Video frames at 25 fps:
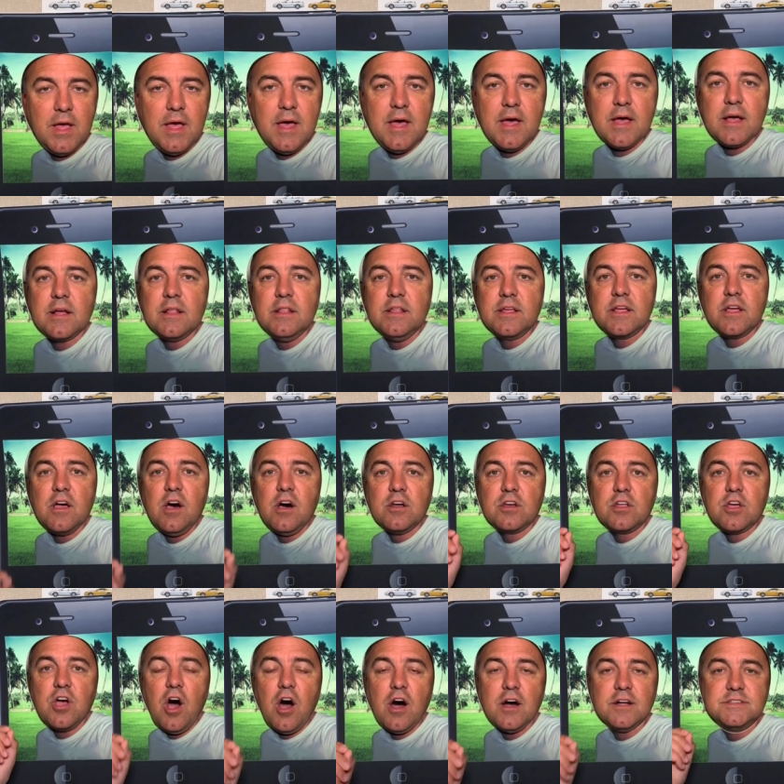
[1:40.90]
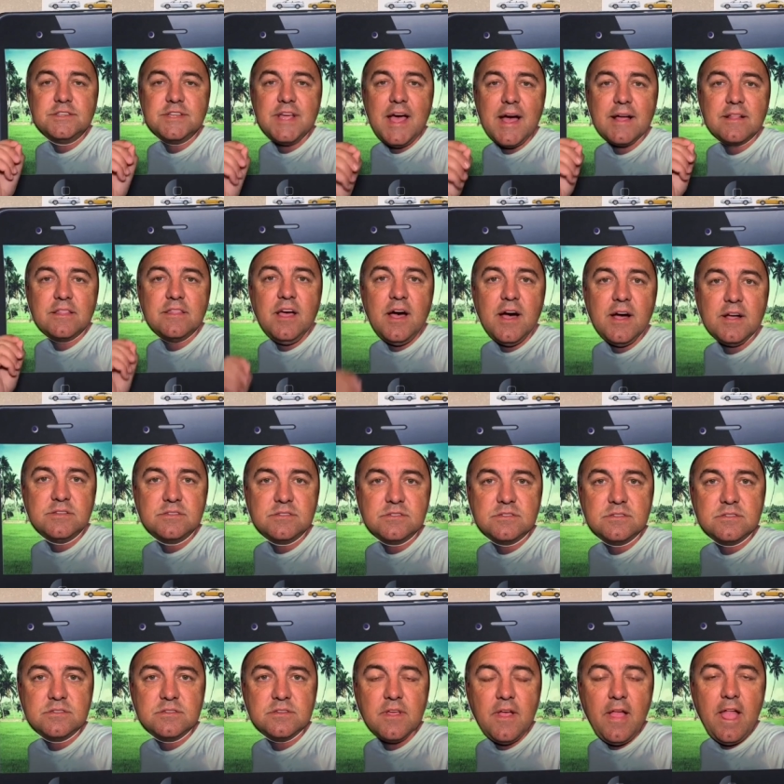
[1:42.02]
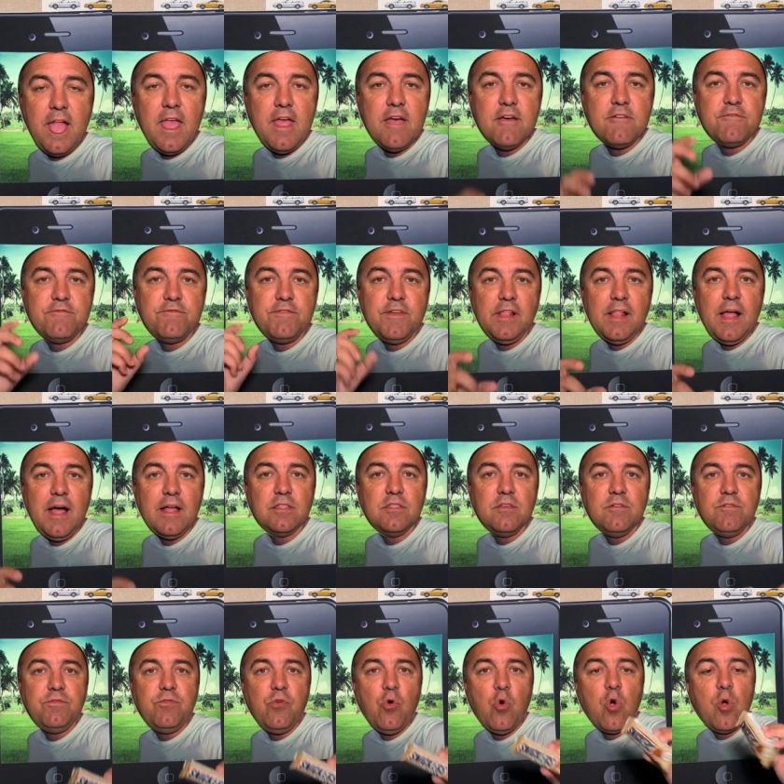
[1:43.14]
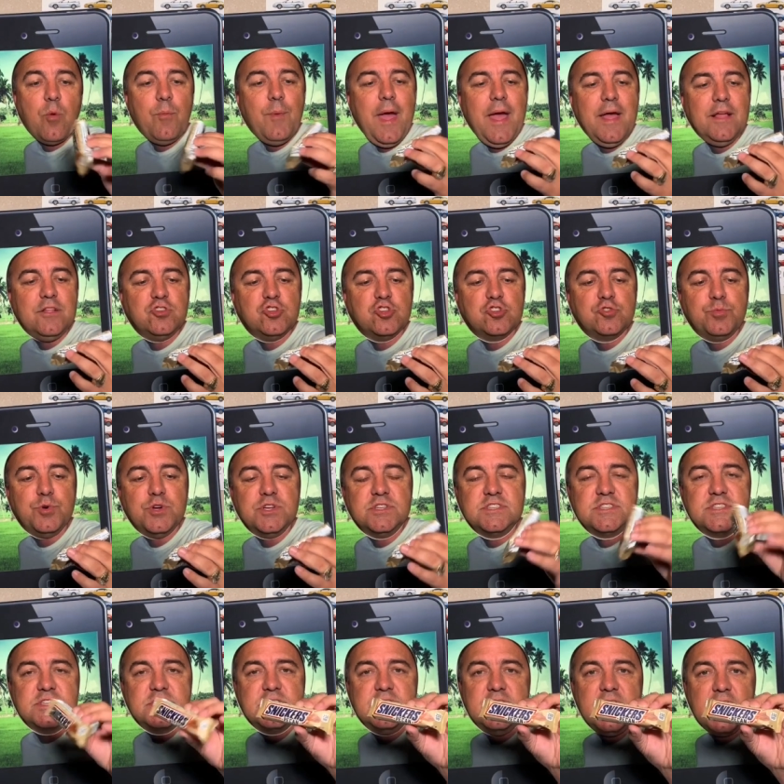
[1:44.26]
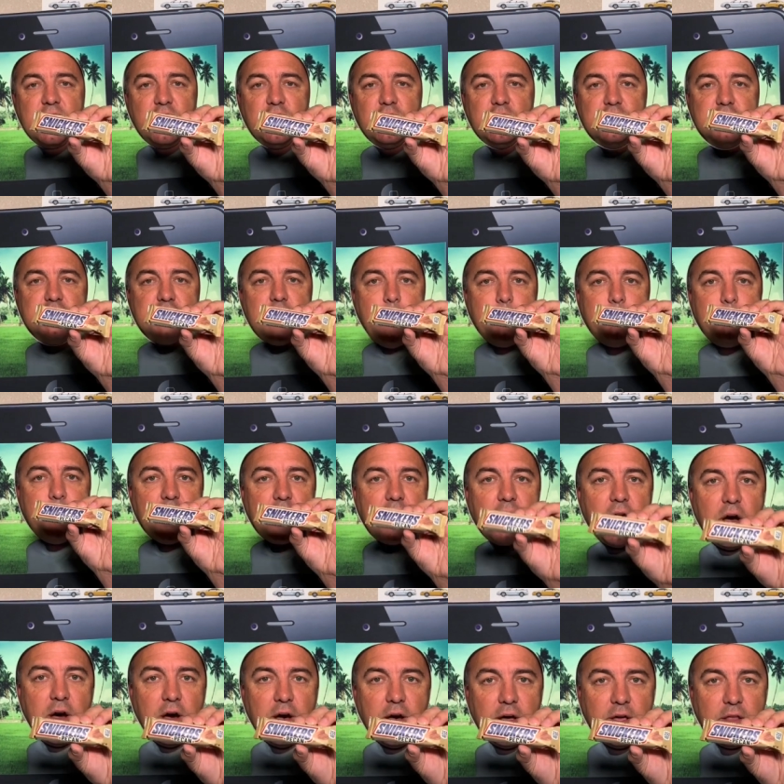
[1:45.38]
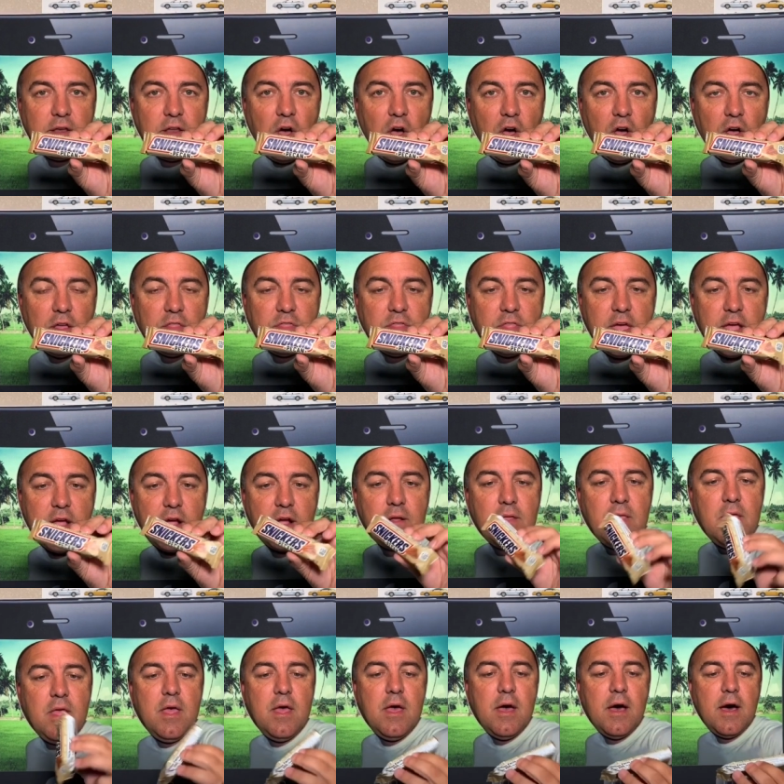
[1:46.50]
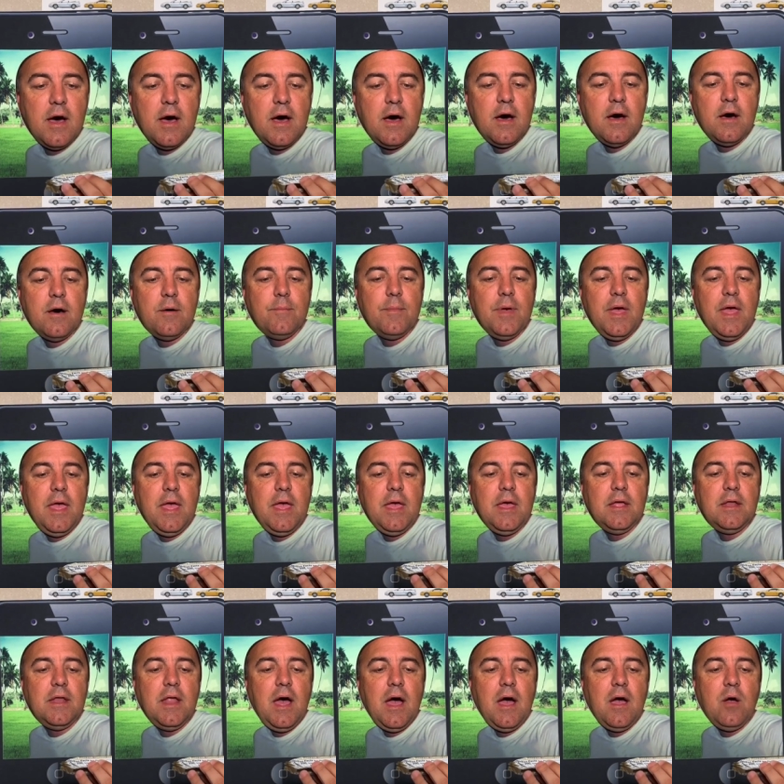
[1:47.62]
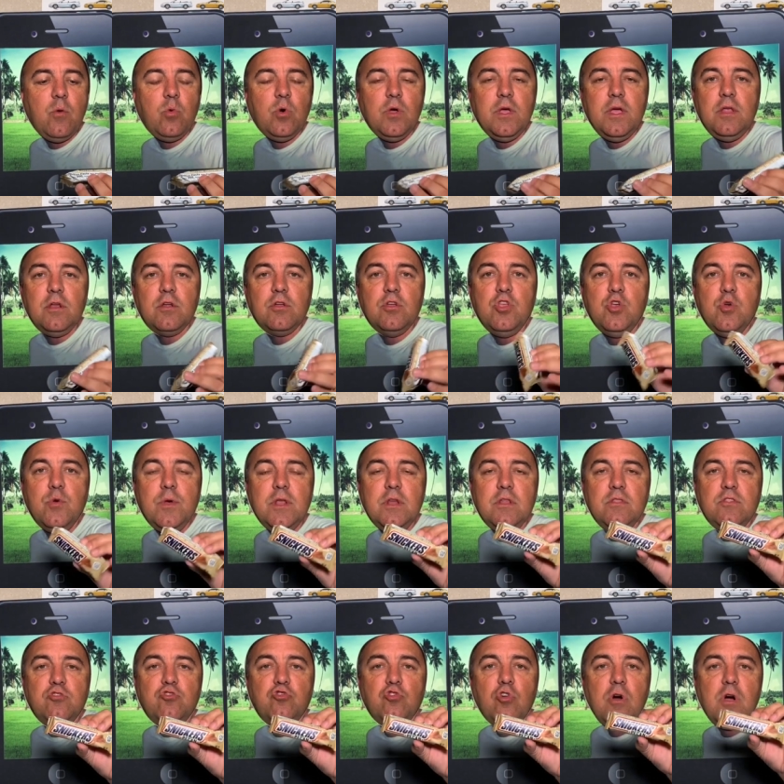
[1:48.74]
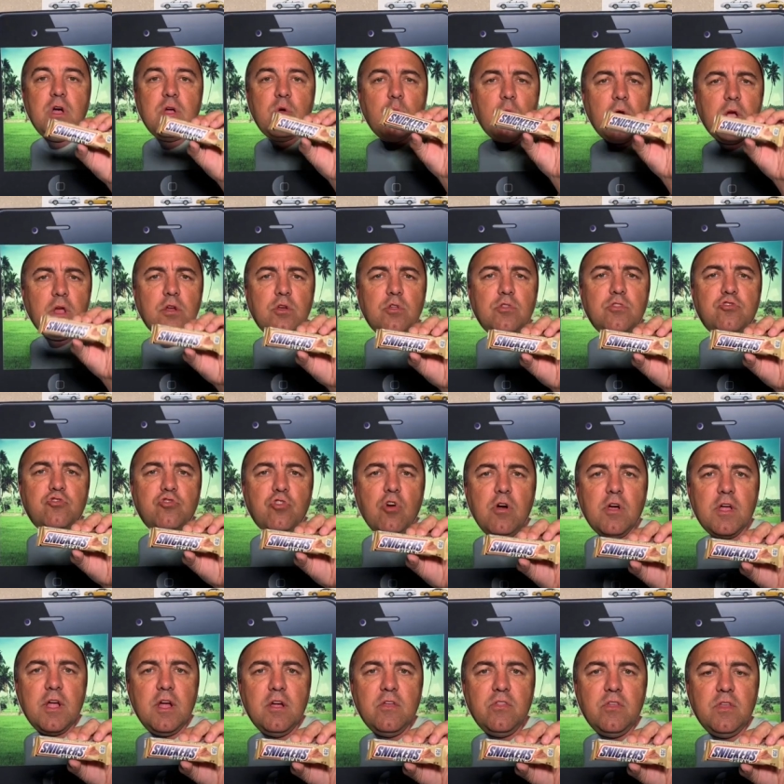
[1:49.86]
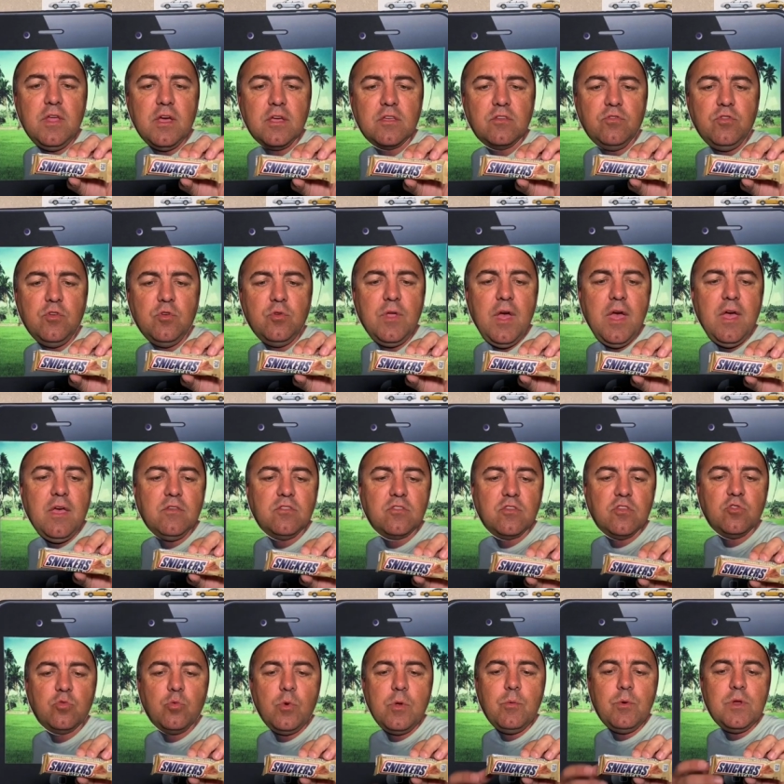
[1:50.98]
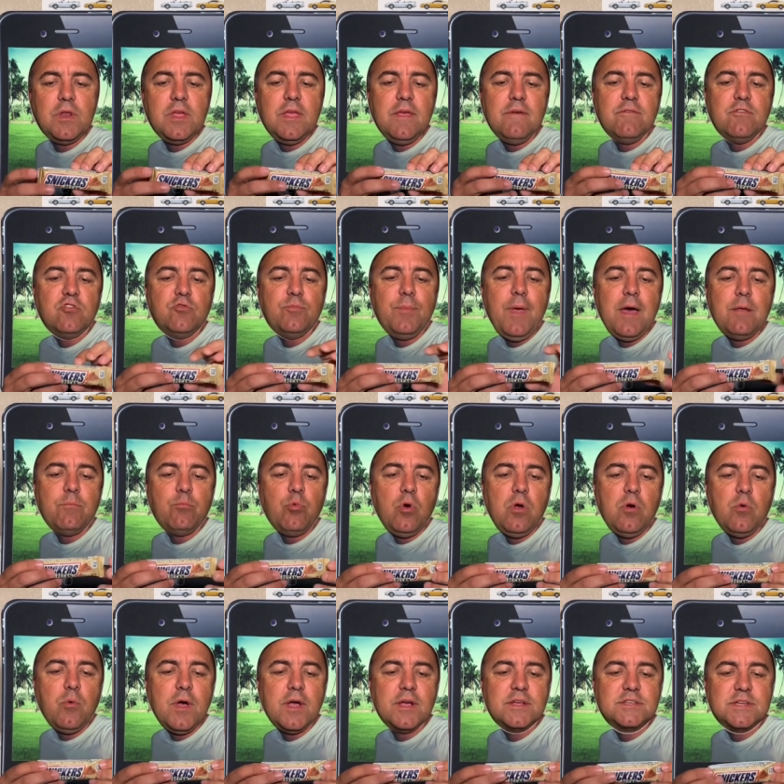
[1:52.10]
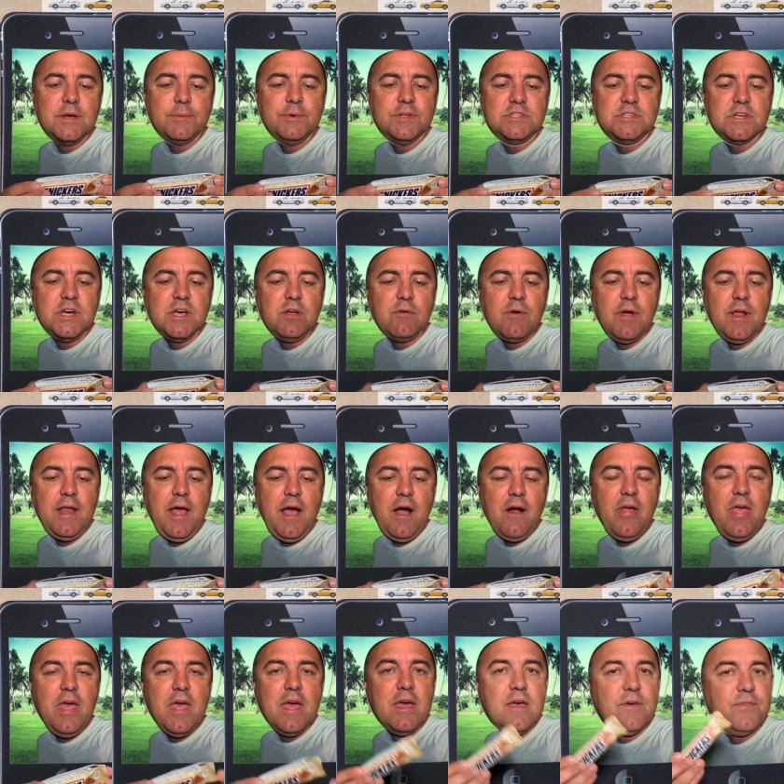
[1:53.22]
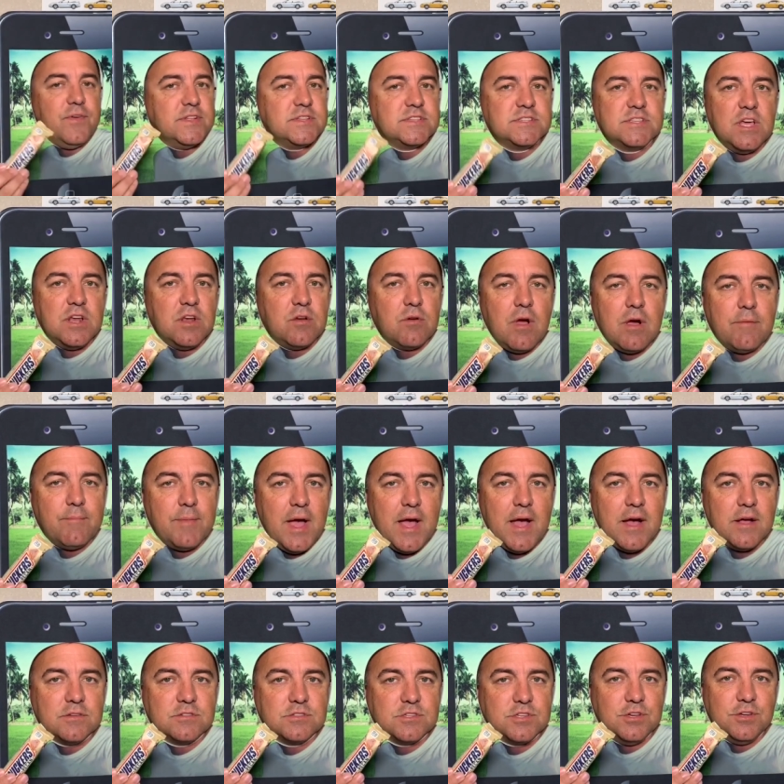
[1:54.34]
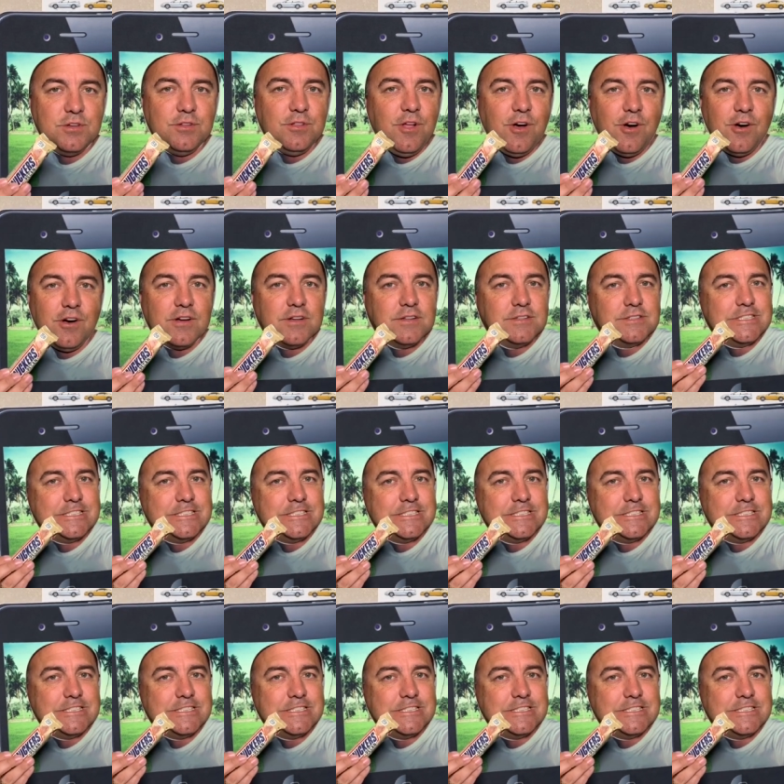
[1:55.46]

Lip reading: click on Contact Us, fill out the form, and just put Snickers pecan on there, and I will enter you into the drawing. We're going to do the drawing here in the next few days because we want to give this bad boy away, because I'm going to tell you right now, if it's sitting around my house too long,